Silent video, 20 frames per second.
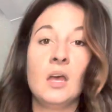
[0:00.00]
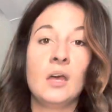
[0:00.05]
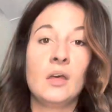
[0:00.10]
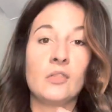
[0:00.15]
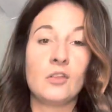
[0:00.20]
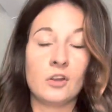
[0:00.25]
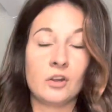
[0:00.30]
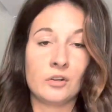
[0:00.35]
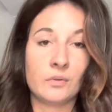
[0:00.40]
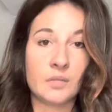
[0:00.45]

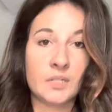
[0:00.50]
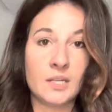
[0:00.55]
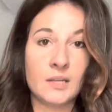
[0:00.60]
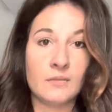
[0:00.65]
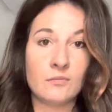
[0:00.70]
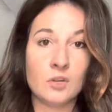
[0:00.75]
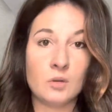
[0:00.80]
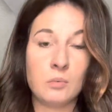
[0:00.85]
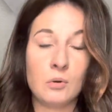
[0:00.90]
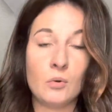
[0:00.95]
They're going to receive
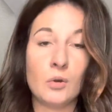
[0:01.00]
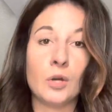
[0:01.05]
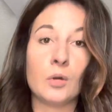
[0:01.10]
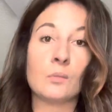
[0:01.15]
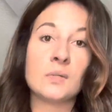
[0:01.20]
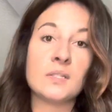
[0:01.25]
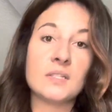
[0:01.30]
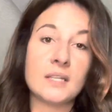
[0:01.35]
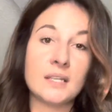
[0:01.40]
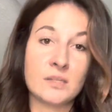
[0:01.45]
a report.
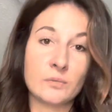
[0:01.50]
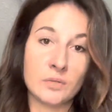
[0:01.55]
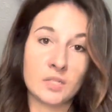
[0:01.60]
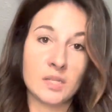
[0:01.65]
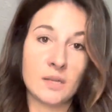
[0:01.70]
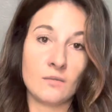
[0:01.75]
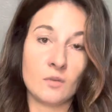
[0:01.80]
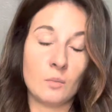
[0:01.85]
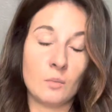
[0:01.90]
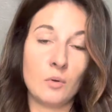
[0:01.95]
Once they
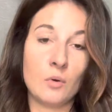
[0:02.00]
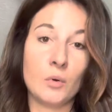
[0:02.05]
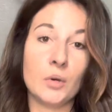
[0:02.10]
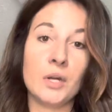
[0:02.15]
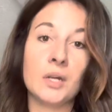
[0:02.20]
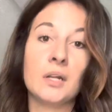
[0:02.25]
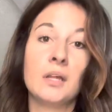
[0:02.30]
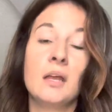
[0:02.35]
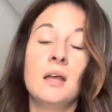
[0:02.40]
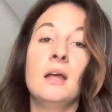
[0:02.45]
receive the
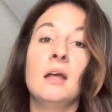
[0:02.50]
report,